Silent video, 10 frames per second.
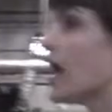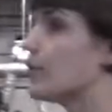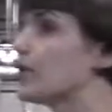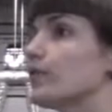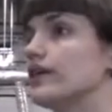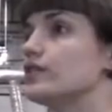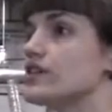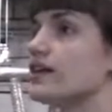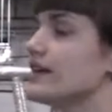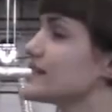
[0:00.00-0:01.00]
We
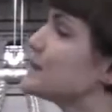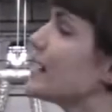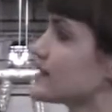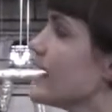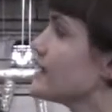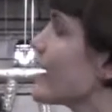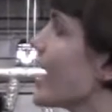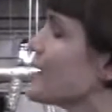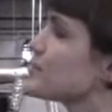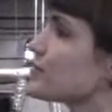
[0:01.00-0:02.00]
reuse our yeast about 10
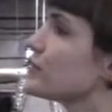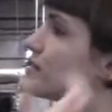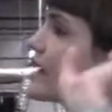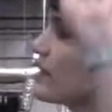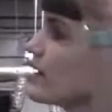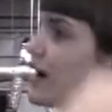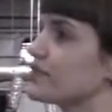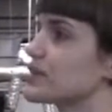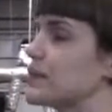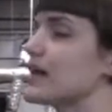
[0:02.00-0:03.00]
times before we send it
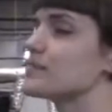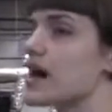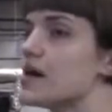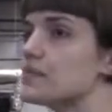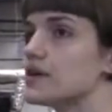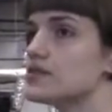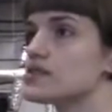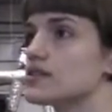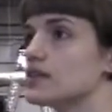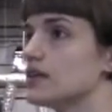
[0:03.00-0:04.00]
off to become compost.
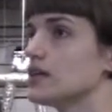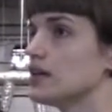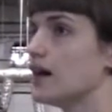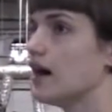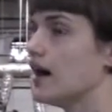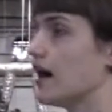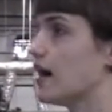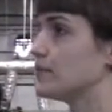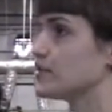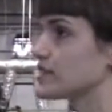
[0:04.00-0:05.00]

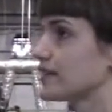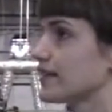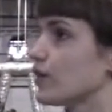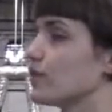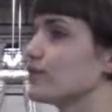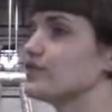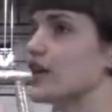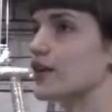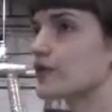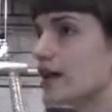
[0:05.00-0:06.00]
Just little
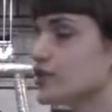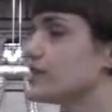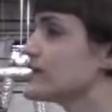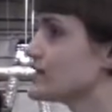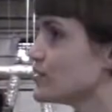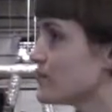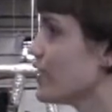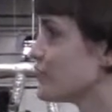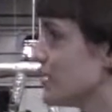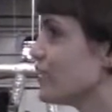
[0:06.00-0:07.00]
generations
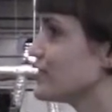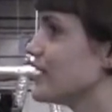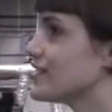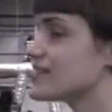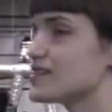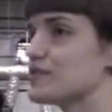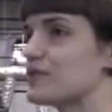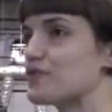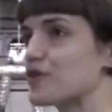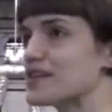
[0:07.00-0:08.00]
of yeast
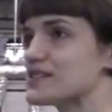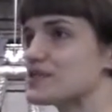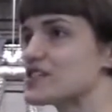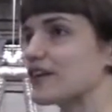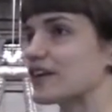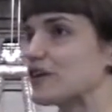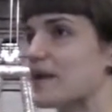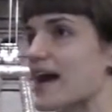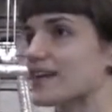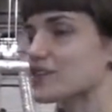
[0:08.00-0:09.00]
before we start a new
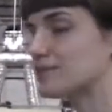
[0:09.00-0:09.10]
batch.